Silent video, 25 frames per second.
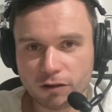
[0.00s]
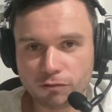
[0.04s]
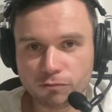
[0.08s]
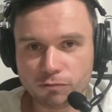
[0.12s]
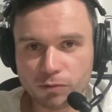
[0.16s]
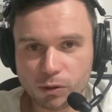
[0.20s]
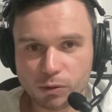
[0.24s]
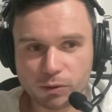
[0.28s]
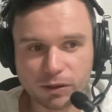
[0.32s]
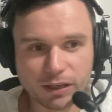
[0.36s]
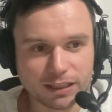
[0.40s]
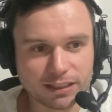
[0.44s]

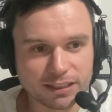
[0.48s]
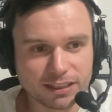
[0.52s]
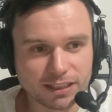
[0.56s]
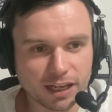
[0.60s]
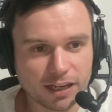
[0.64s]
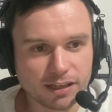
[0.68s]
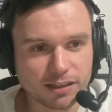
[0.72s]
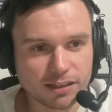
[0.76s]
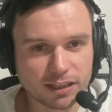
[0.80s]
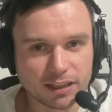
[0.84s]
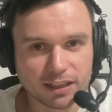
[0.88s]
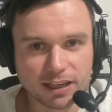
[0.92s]
real
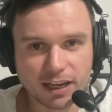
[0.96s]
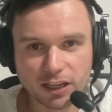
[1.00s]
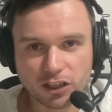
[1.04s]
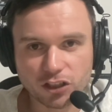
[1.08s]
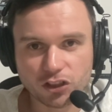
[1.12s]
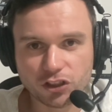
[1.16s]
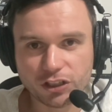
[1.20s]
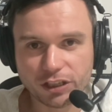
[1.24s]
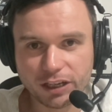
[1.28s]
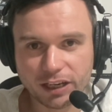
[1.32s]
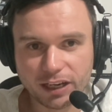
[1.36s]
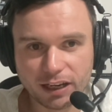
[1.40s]
contender
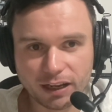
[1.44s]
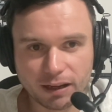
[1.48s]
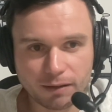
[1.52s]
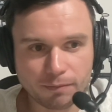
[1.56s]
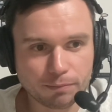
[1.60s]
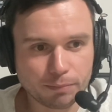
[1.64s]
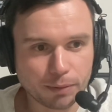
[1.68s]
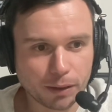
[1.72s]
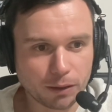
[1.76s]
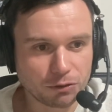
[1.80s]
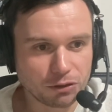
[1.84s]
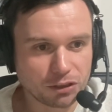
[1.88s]
next year
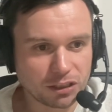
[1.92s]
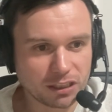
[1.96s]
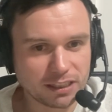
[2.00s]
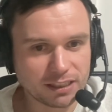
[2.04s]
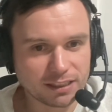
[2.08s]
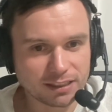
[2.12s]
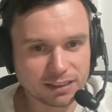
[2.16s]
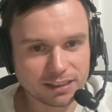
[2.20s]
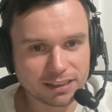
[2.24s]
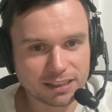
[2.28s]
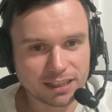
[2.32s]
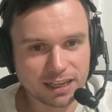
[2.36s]
in
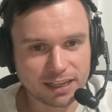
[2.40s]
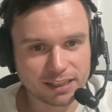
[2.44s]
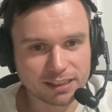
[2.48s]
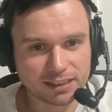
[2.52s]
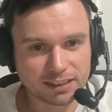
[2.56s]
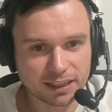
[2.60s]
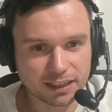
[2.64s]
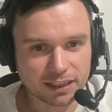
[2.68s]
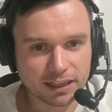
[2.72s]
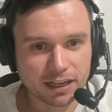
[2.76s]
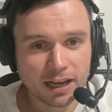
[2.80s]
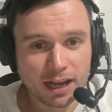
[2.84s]
postseason
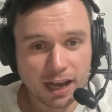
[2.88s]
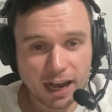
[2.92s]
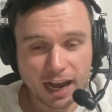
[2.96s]
testing.